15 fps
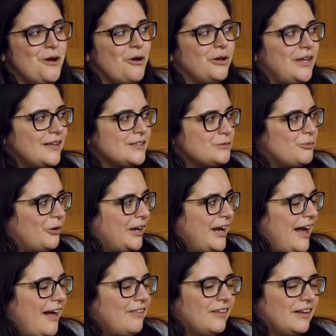Yes, we're a
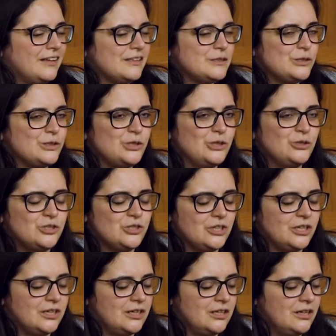Catholic
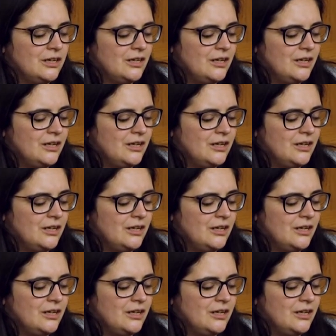institution,